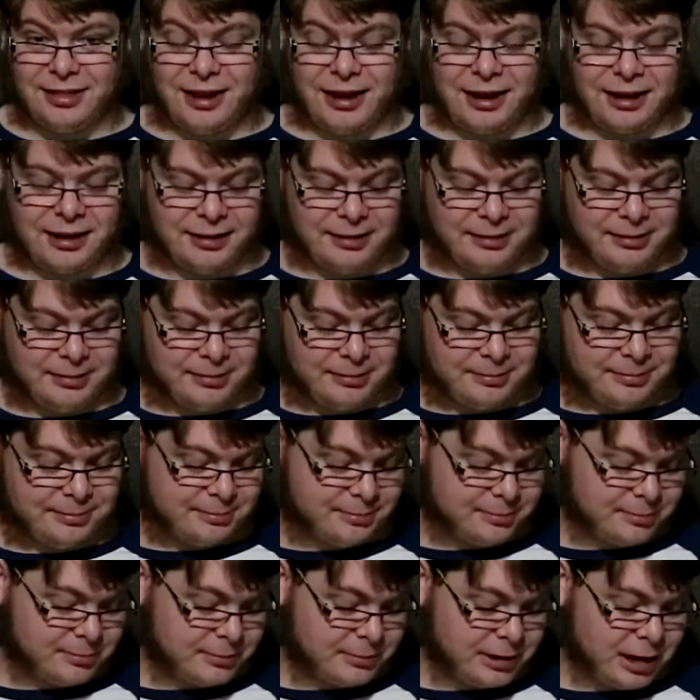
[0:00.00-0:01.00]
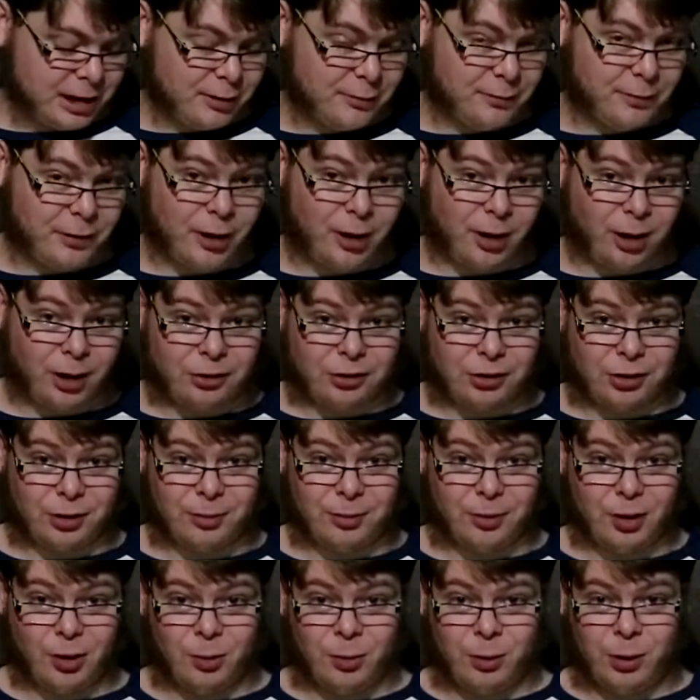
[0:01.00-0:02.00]
that kind of
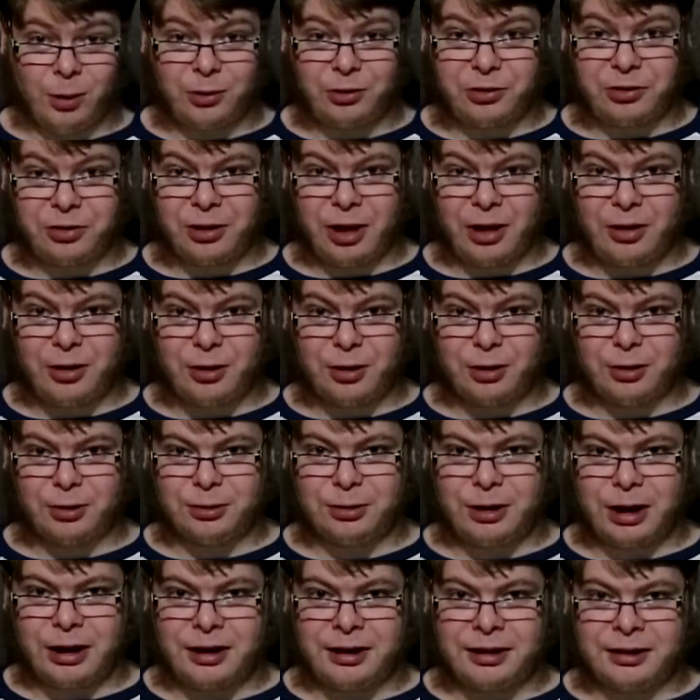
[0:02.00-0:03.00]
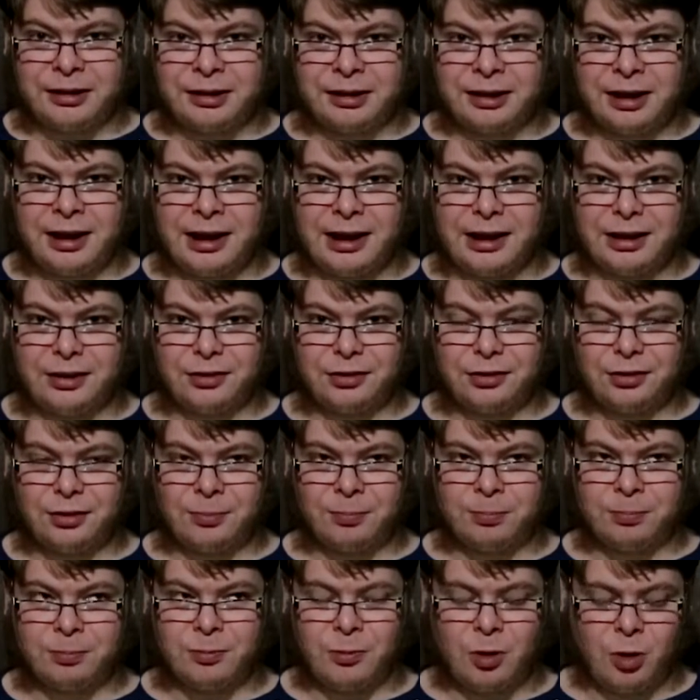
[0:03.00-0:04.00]
awesome, almost leather case.
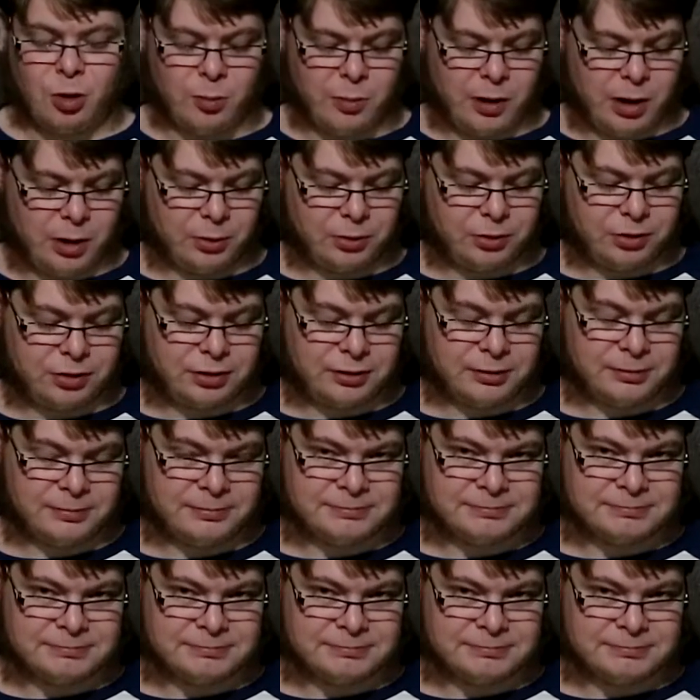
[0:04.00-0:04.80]
Almost.